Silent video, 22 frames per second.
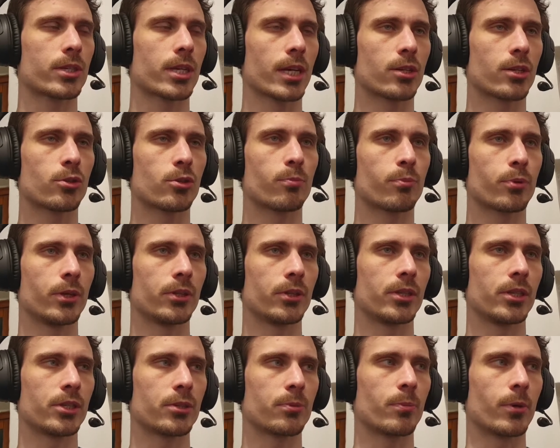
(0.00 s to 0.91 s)
to print
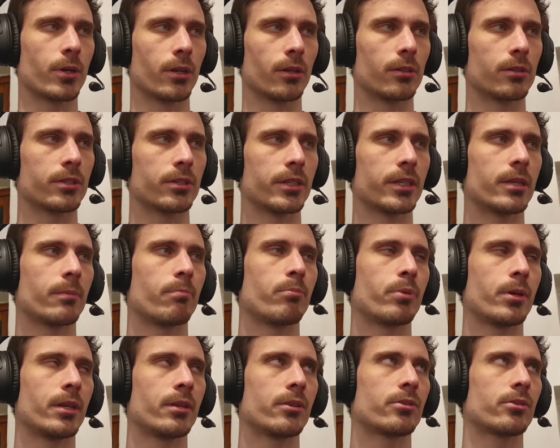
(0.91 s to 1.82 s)
these models. It
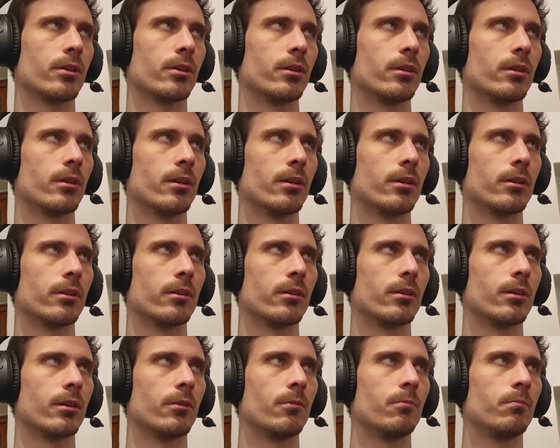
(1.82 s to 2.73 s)
depends
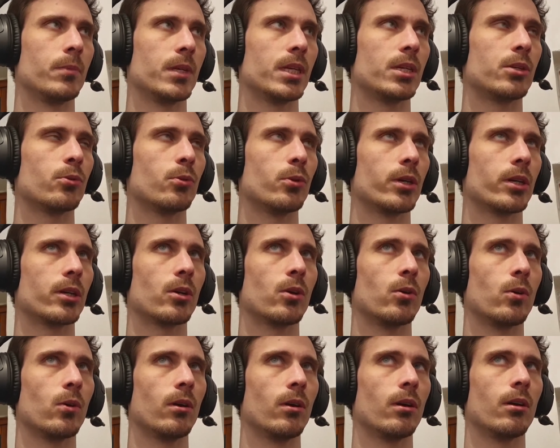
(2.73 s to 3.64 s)
on me doing
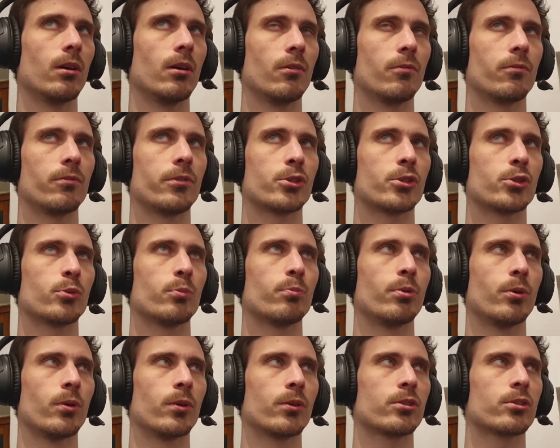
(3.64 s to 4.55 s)
all of the
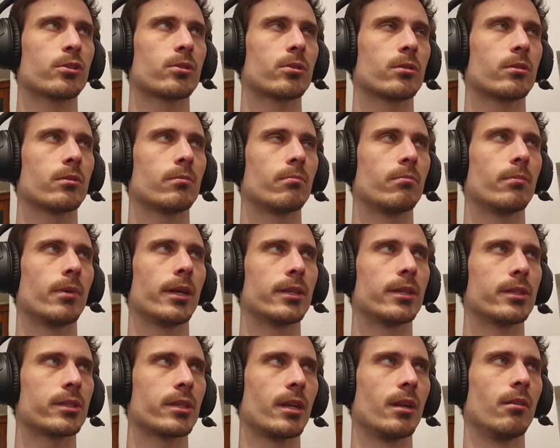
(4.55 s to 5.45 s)
supports
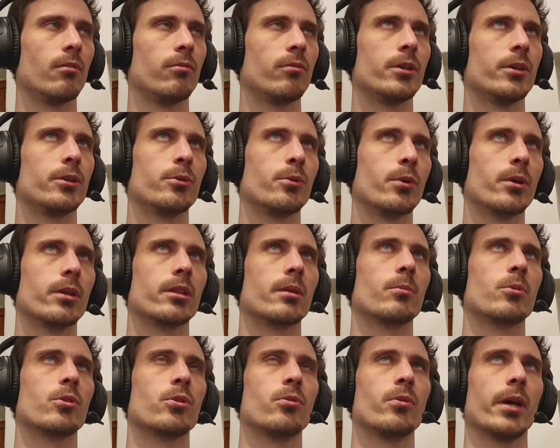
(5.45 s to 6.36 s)
myself and doing them
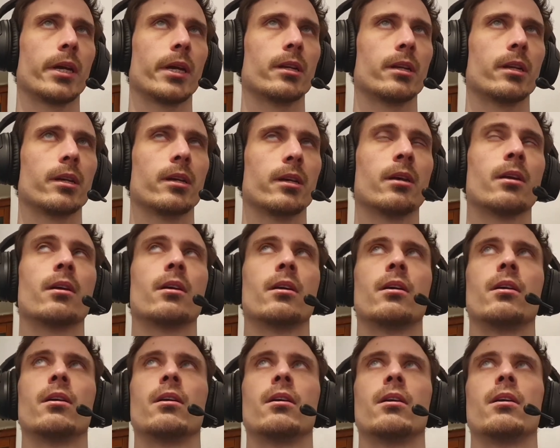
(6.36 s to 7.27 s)
correctly.
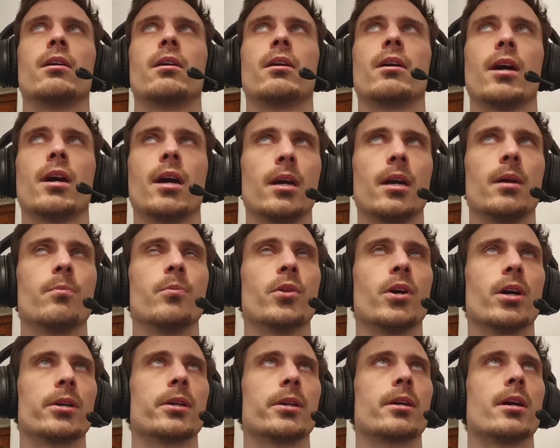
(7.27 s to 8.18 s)
I am
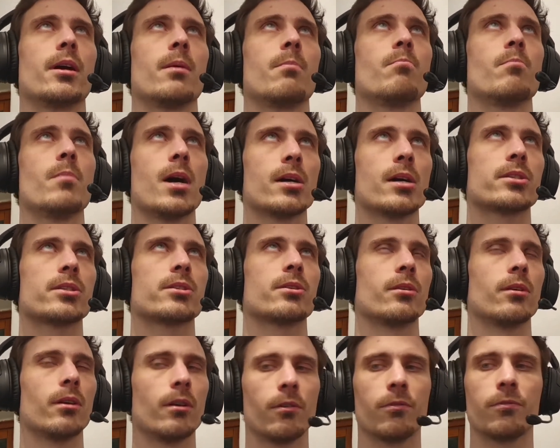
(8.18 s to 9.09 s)
not a master
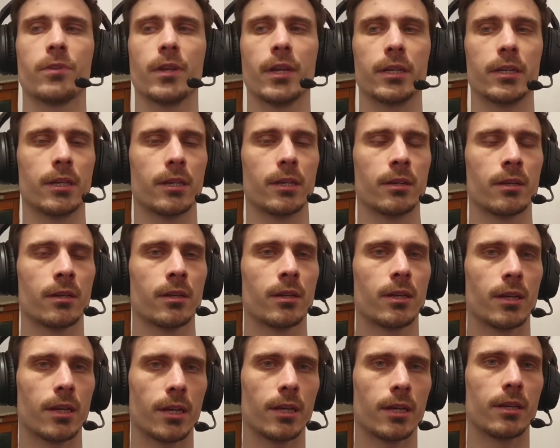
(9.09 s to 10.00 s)
of that yet.
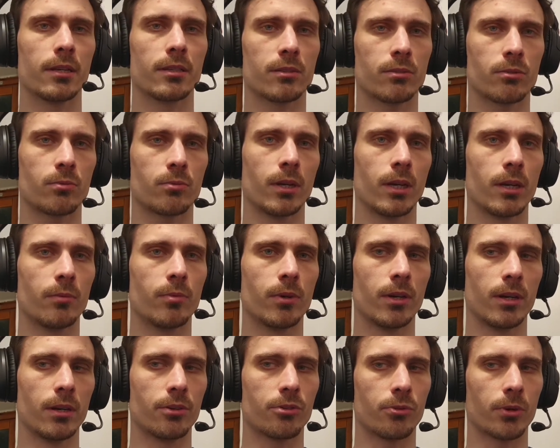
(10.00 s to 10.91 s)
It is really,
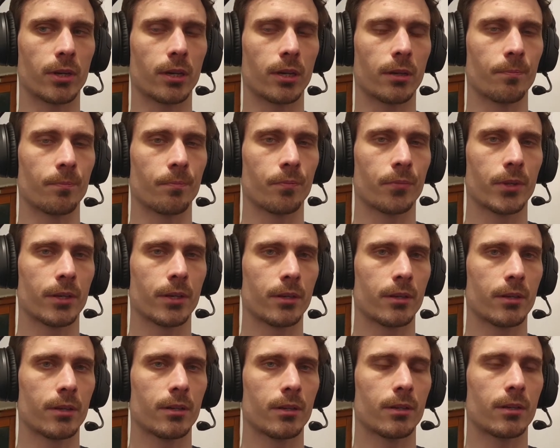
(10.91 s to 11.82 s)
really tricky.
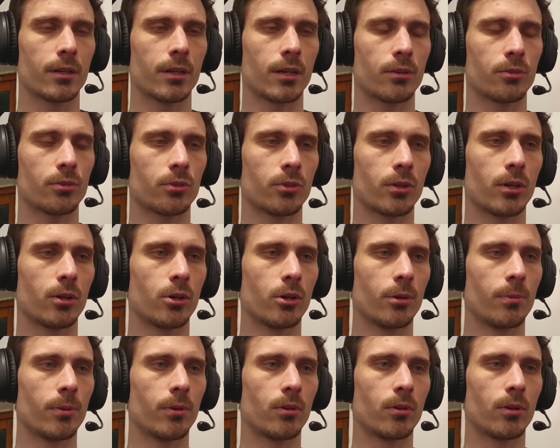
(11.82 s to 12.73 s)
Now, so I hope
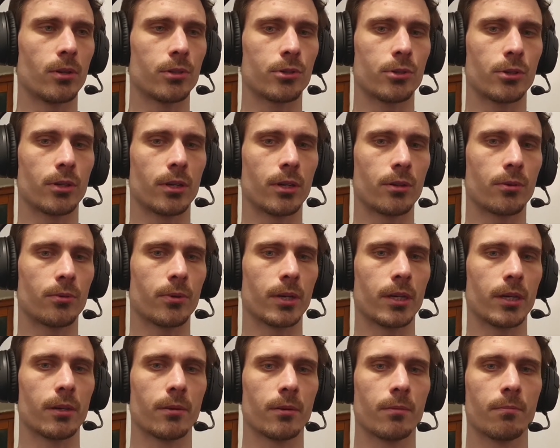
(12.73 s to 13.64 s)
it will all turn out
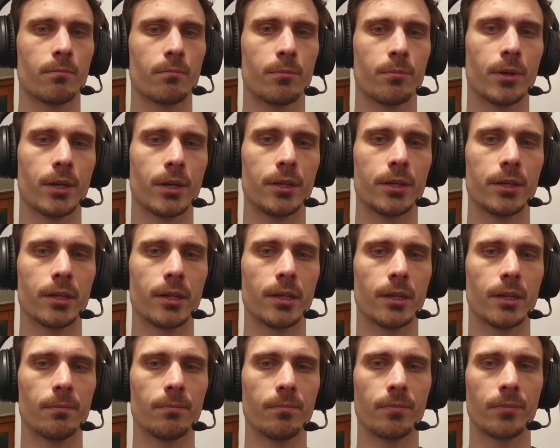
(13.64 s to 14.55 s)
great. But
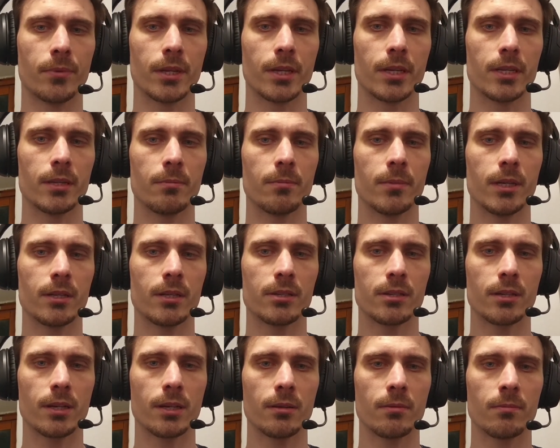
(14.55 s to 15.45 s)
in the
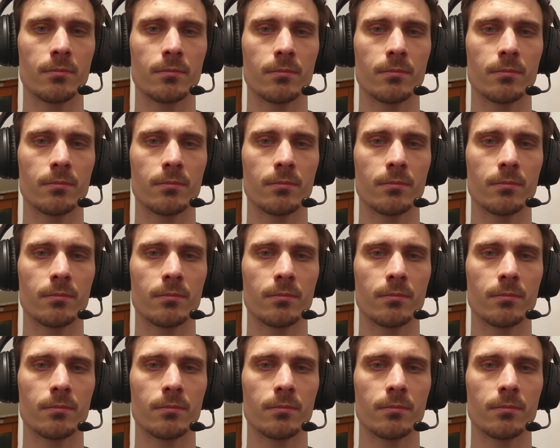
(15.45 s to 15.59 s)
meantime,